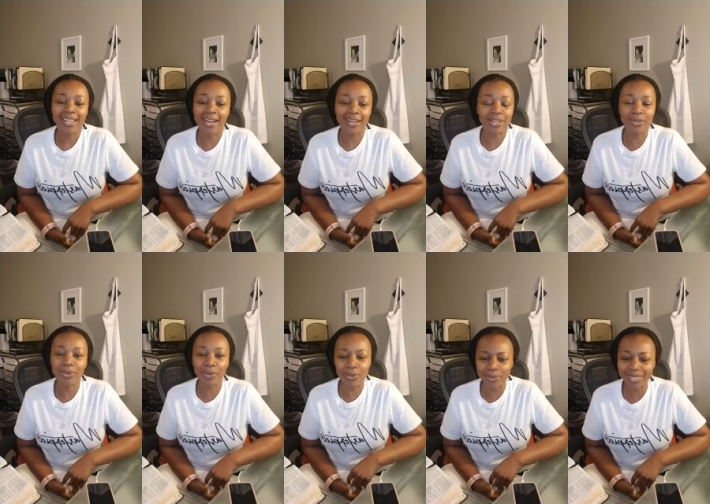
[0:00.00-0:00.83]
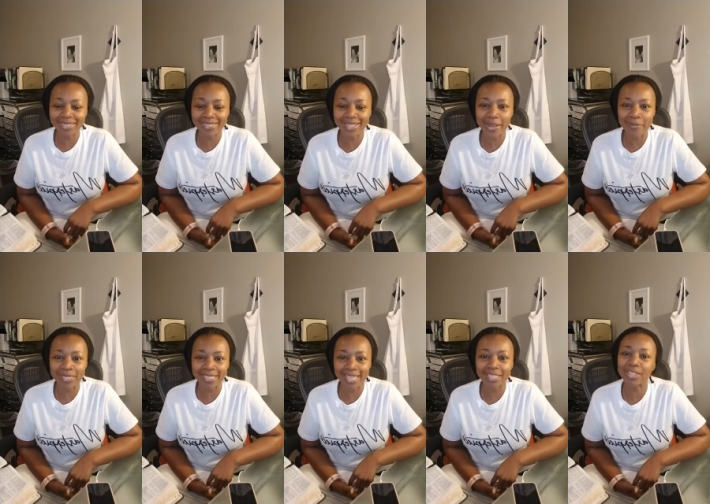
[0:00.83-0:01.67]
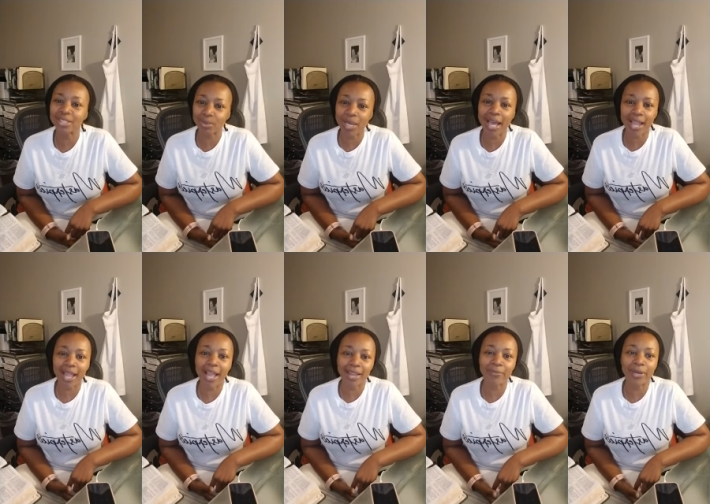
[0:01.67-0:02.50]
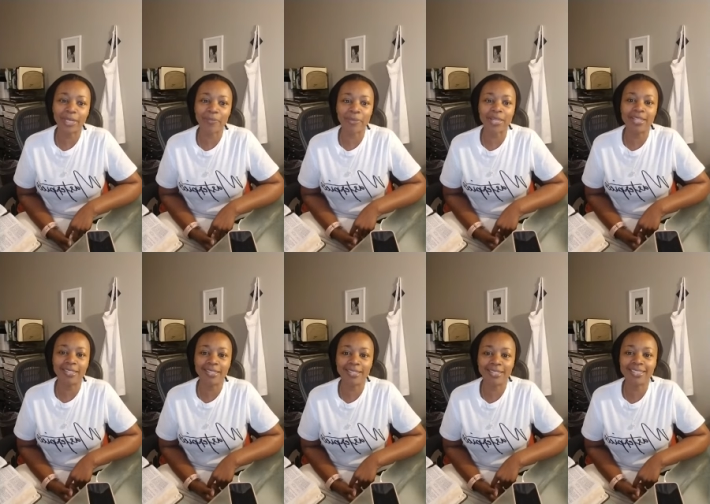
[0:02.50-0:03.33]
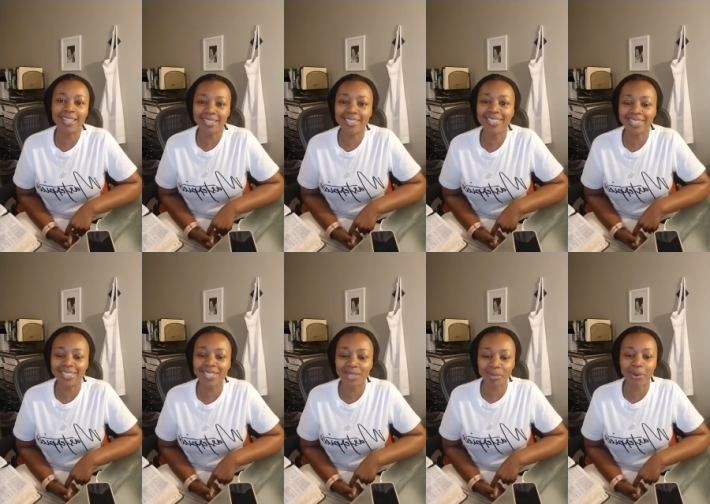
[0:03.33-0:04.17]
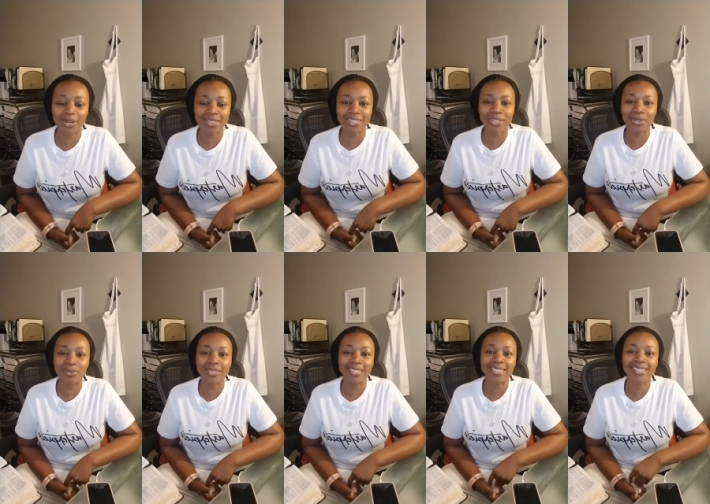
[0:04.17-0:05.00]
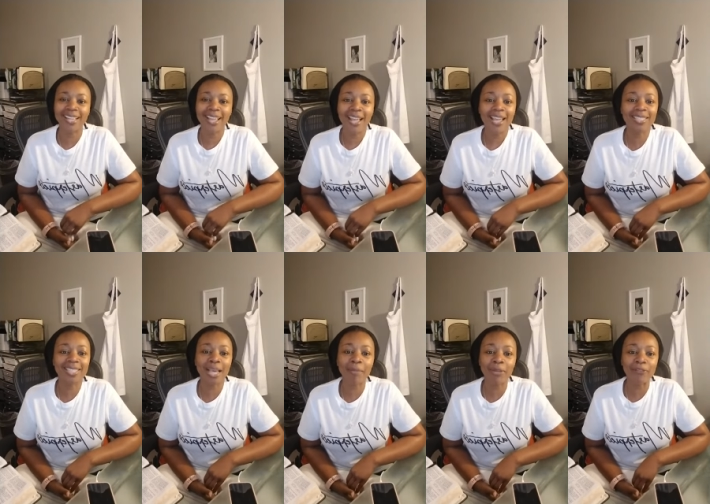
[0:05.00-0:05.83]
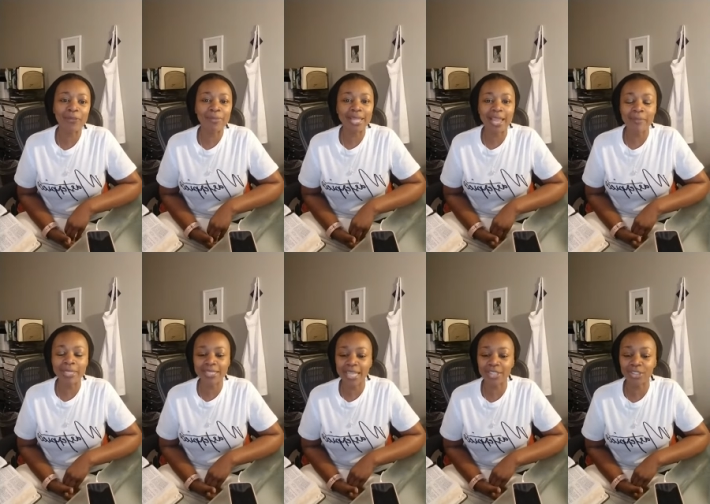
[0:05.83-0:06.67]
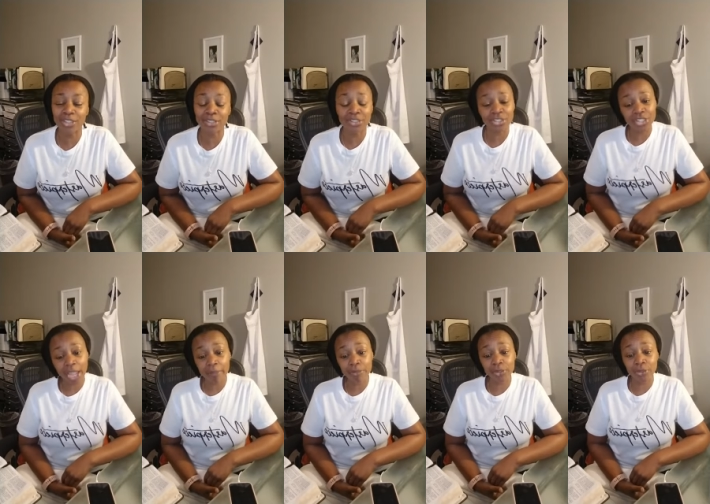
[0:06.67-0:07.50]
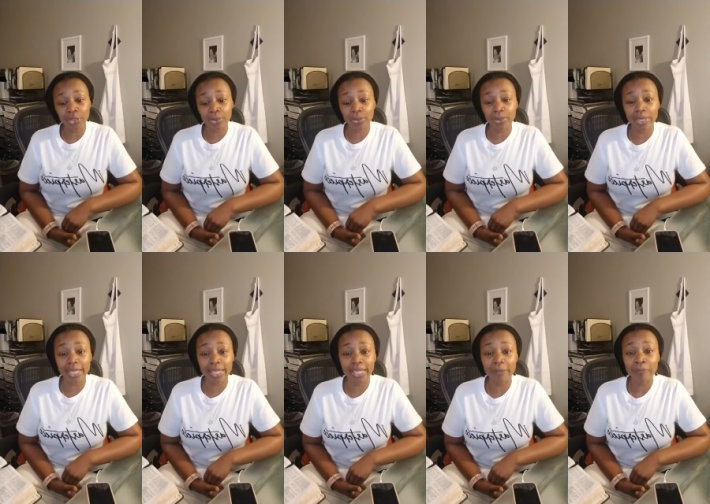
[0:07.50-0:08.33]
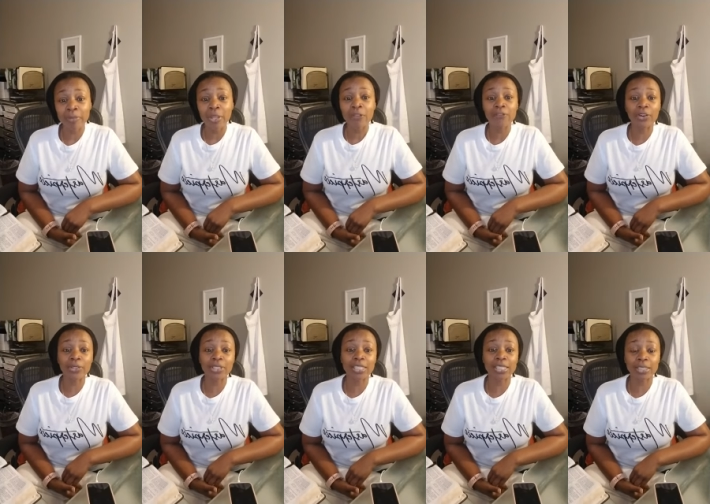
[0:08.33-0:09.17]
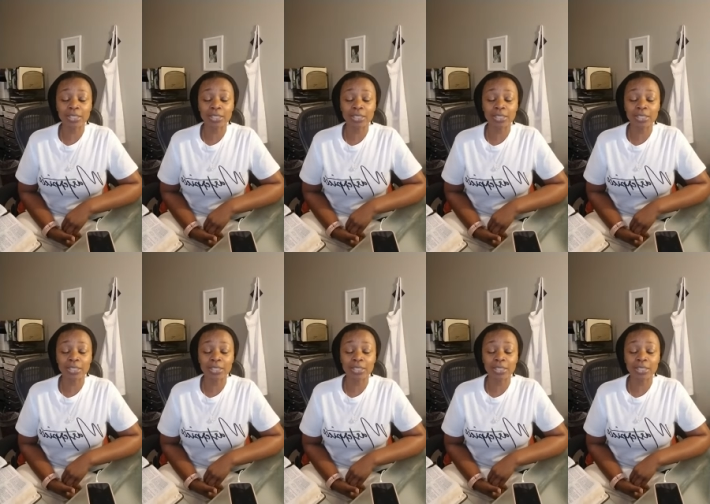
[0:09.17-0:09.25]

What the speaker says: Who reads Lamentations? Well, I'd recommend at least this part that you read. It's coming from Lamentations chapter 3, verses.